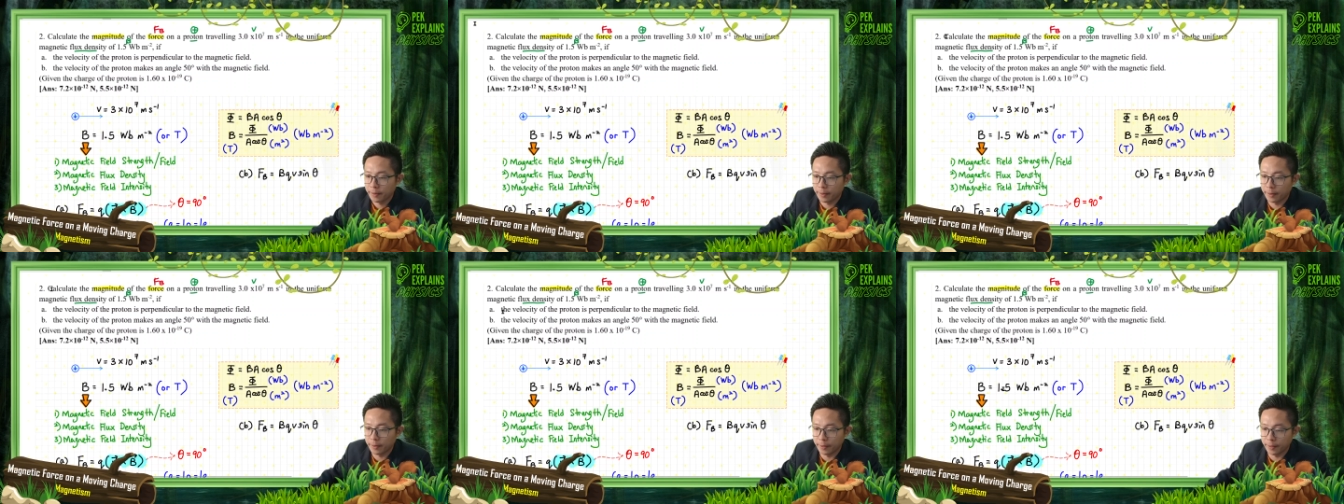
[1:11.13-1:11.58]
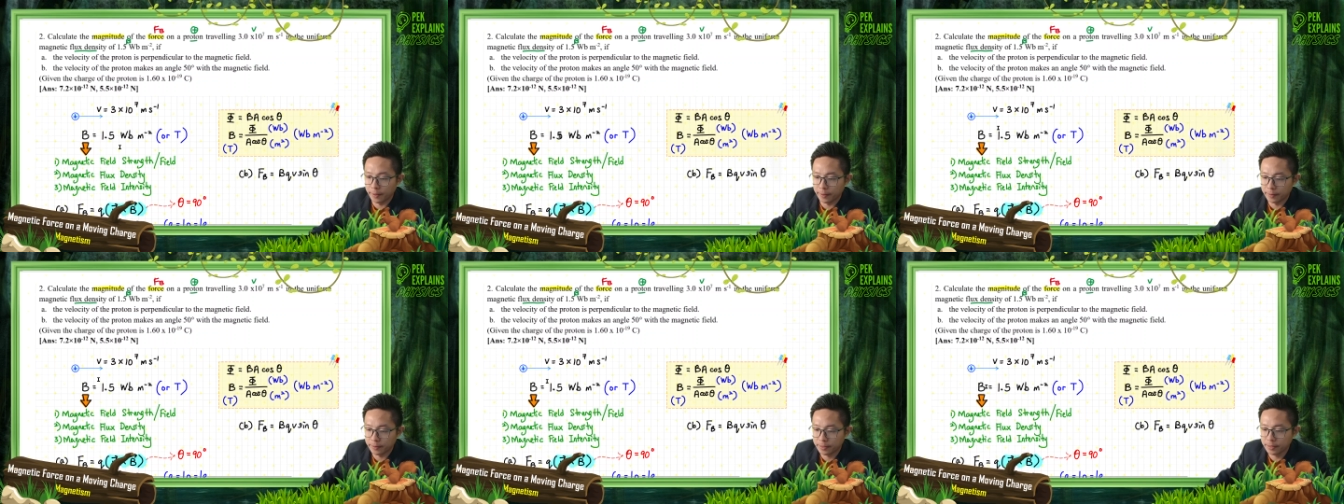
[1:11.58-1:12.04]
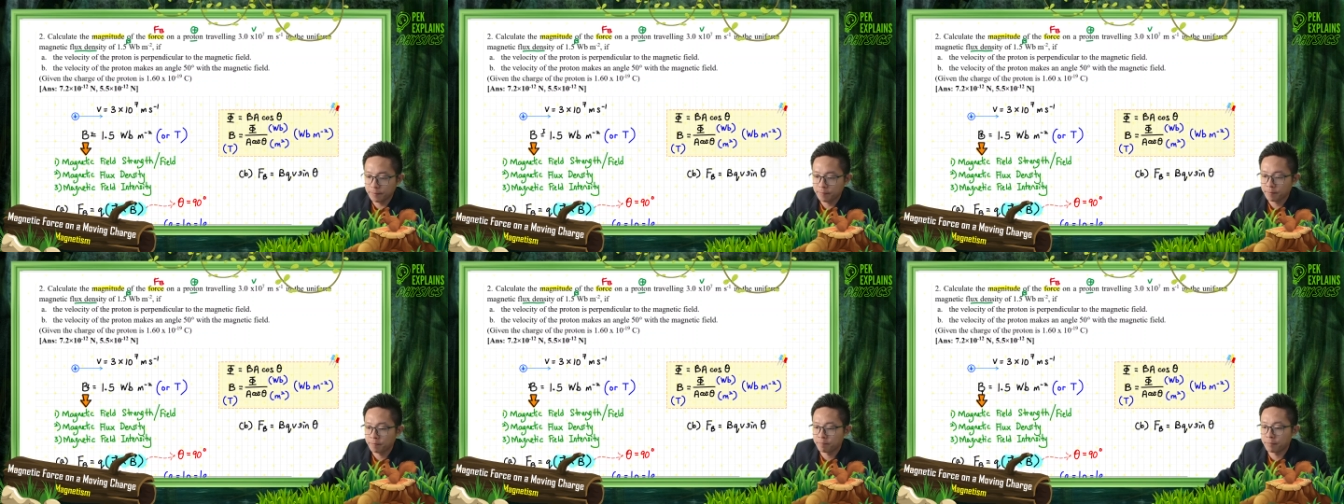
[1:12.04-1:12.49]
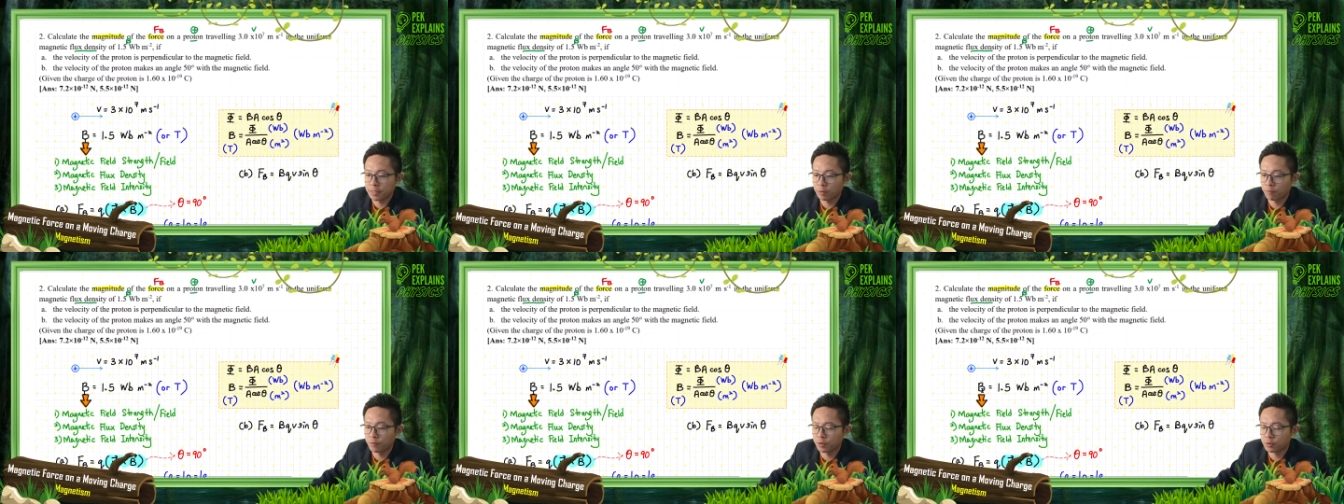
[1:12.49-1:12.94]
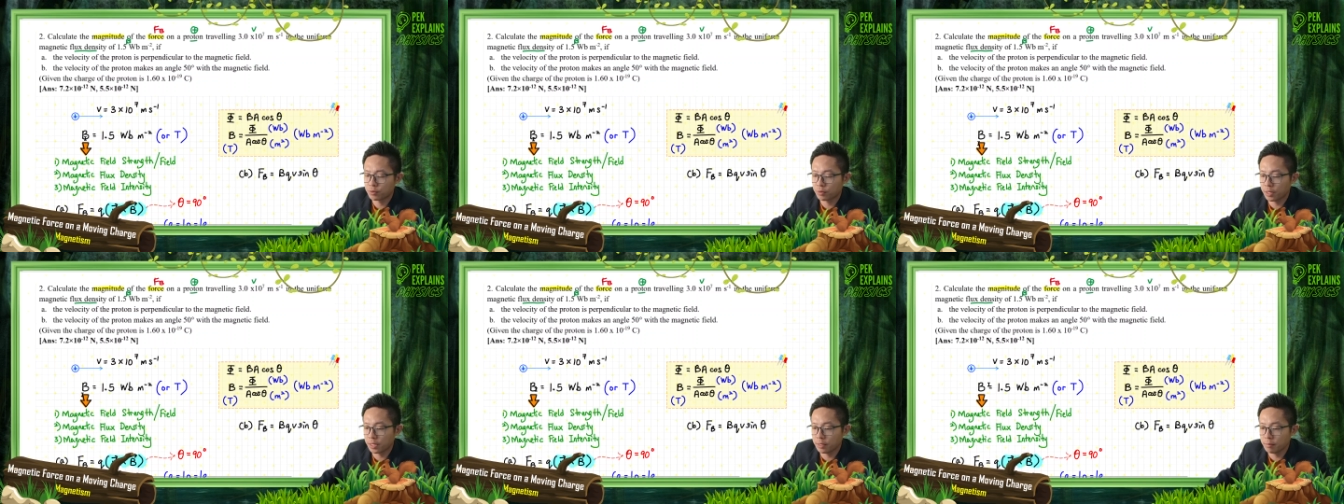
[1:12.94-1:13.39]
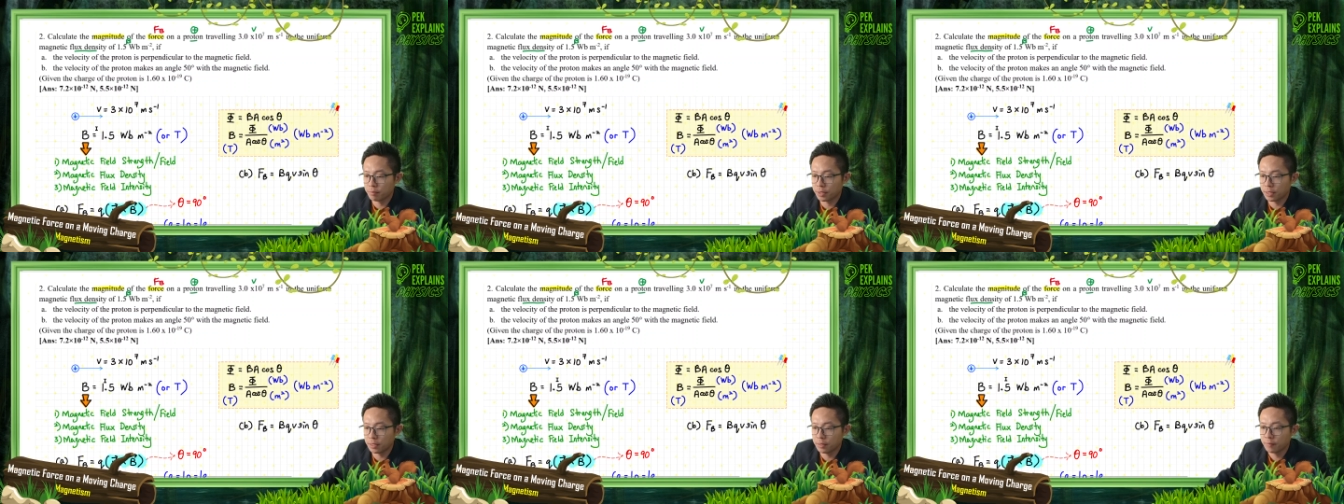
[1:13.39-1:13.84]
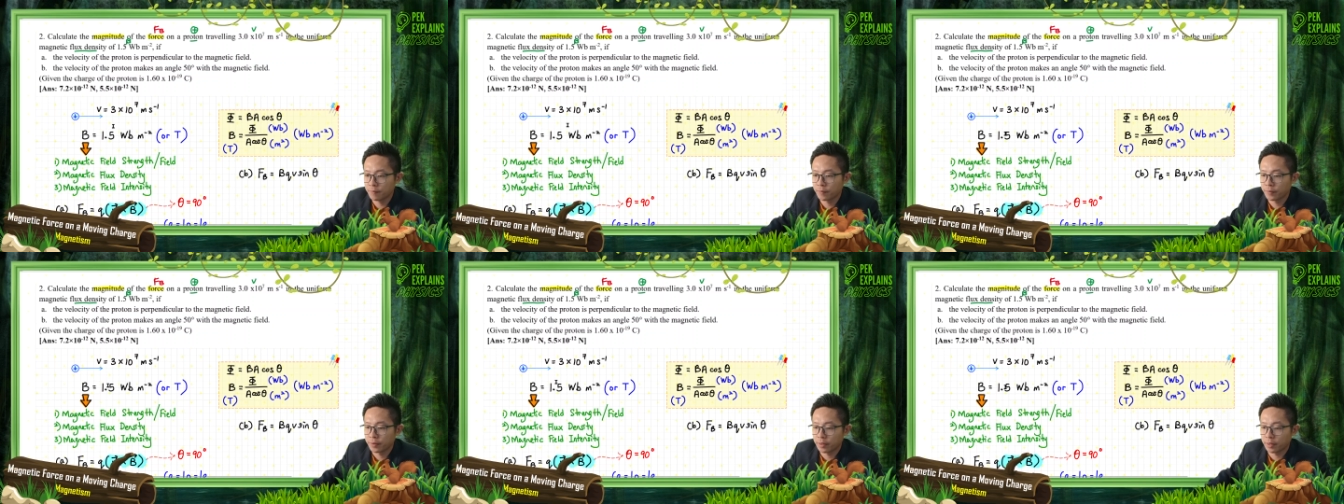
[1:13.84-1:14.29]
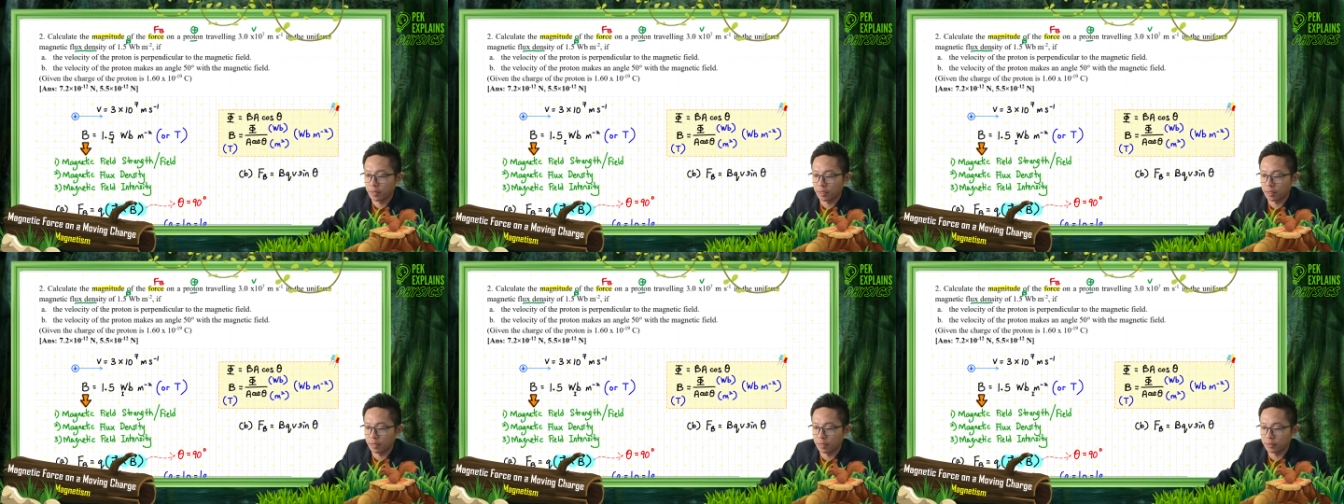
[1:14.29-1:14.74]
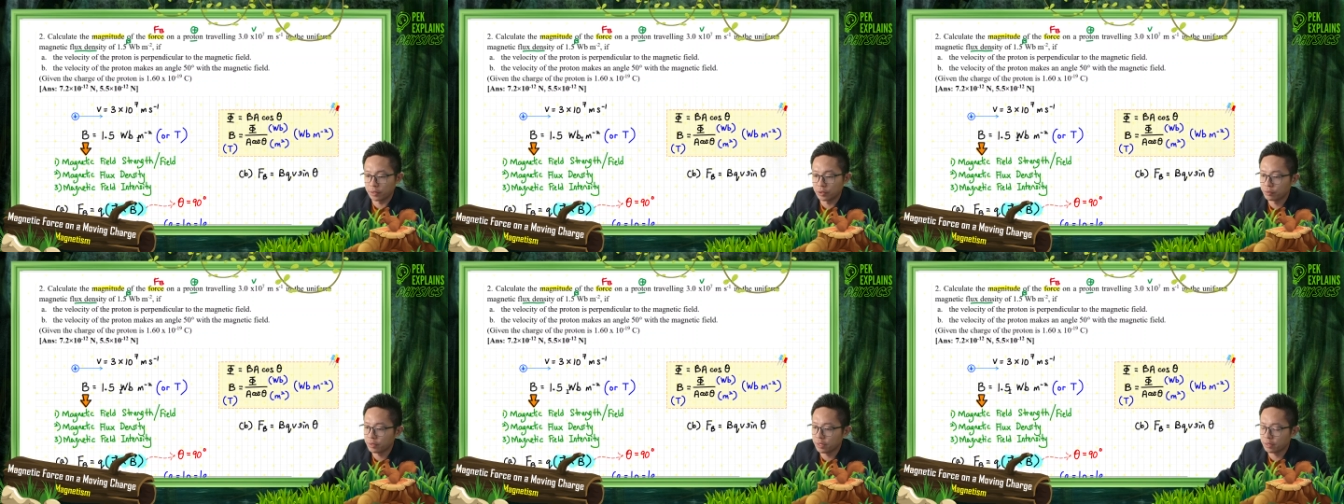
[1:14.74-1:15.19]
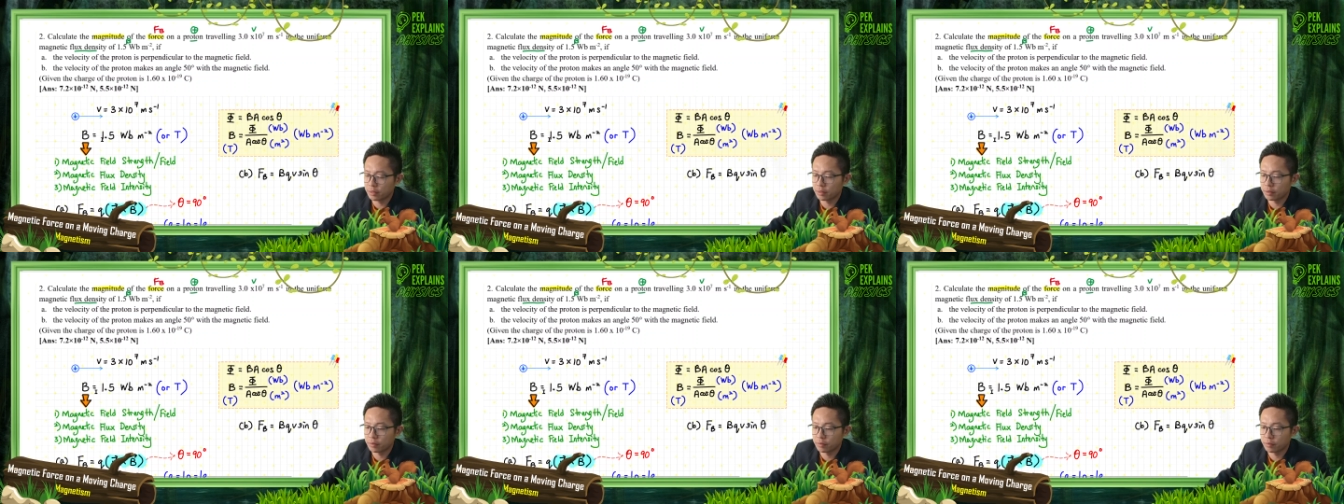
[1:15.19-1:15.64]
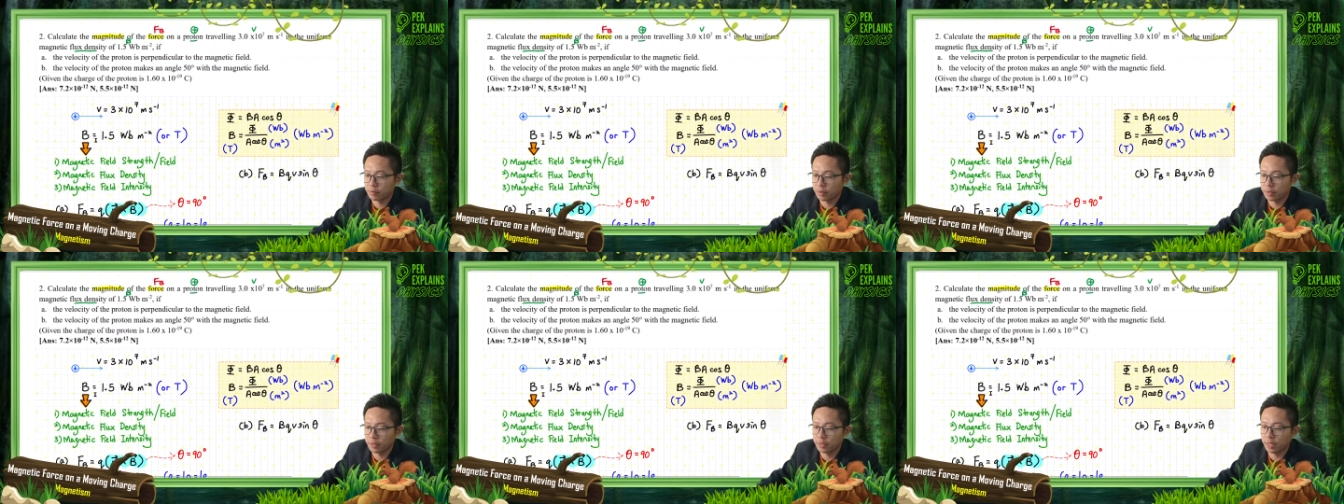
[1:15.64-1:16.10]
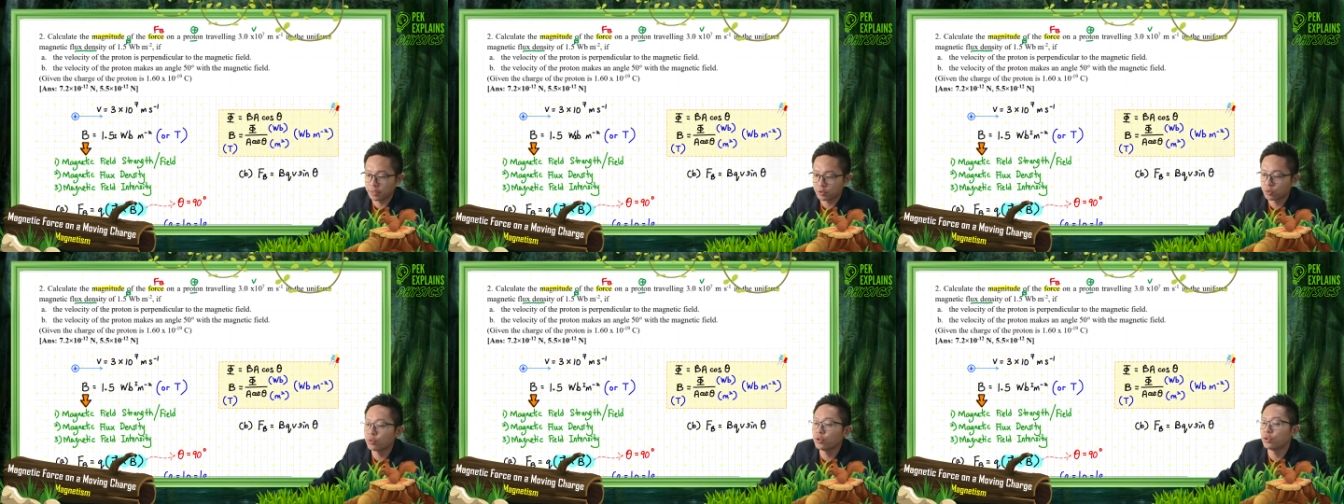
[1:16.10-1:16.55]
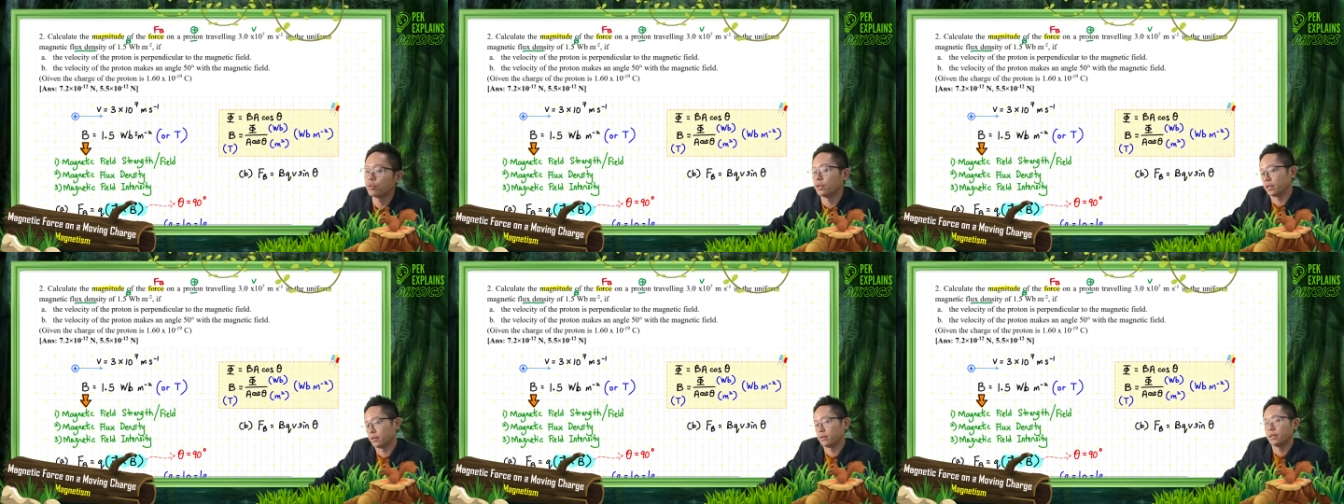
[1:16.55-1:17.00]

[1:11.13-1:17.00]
you see, magnetic field strength B unit, it has 2 units.